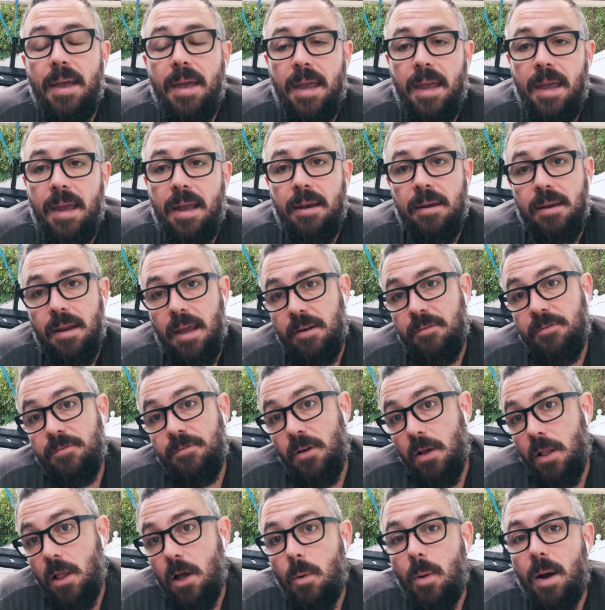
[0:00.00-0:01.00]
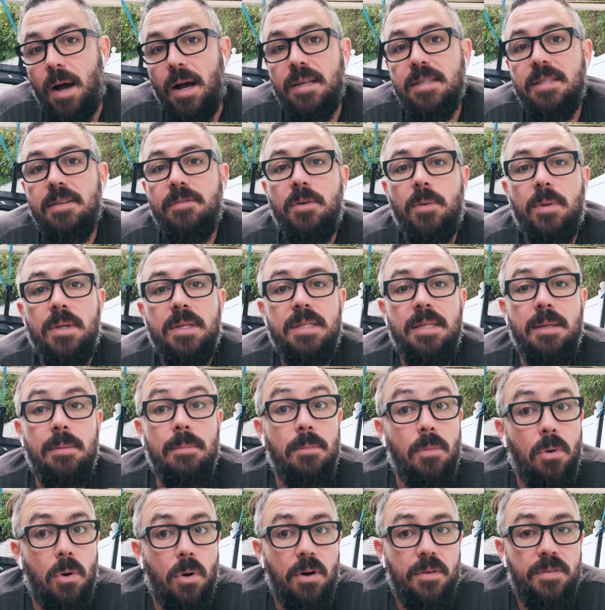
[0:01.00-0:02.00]
and follow us if you want to see
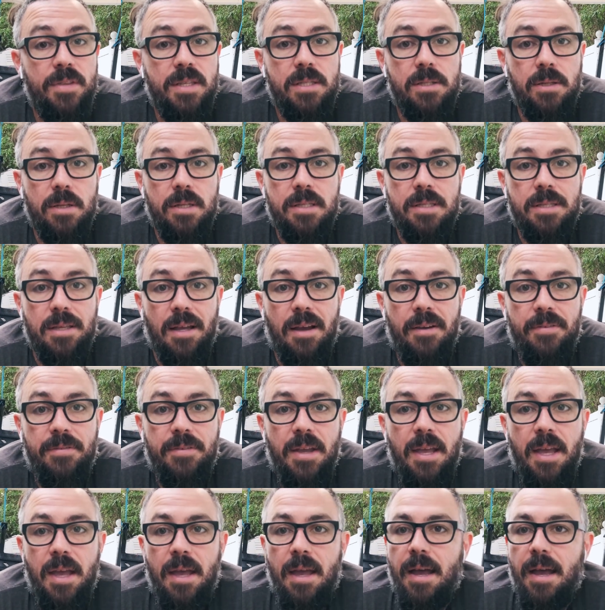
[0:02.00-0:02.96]
more of this sort of stuff.